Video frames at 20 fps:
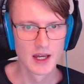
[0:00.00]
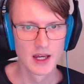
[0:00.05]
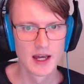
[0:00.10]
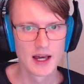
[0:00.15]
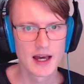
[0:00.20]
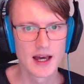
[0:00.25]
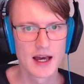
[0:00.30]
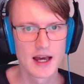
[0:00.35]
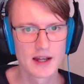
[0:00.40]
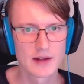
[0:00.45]

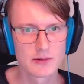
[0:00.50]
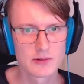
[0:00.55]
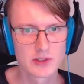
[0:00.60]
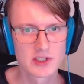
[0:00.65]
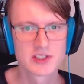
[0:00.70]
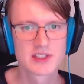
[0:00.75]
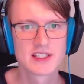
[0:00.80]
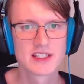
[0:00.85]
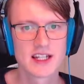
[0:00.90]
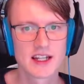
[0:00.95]
And we'll
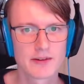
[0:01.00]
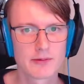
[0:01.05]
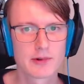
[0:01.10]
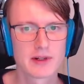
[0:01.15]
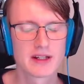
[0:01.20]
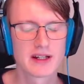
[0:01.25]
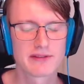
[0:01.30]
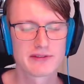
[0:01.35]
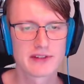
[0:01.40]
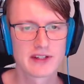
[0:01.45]
see that
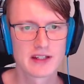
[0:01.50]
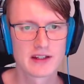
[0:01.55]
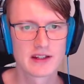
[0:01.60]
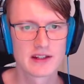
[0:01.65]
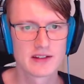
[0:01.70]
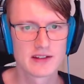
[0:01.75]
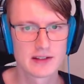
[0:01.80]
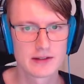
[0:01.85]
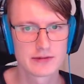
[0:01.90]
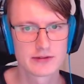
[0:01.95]
we have
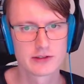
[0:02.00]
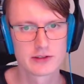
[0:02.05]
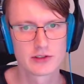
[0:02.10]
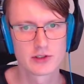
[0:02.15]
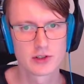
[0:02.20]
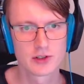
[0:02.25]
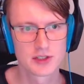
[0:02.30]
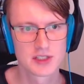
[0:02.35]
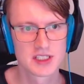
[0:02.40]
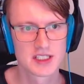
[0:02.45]
different
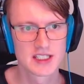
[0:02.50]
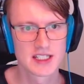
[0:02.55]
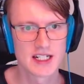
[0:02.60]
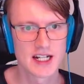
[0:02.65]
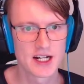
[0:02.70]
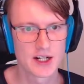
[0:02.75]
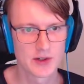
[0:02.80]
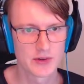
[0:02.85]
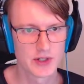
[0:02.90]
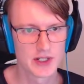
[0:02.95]
choices in
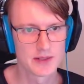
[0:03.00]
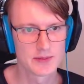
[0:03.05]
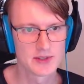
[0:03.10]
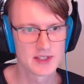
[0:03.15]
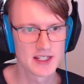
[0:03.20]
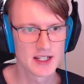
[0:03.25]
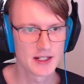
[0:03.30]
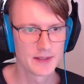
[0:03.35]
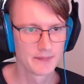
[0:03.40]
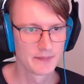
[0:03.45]
algorithms
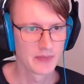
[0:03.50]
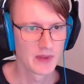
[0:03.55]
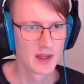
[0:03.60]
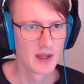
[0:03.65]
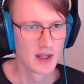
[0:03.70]
there.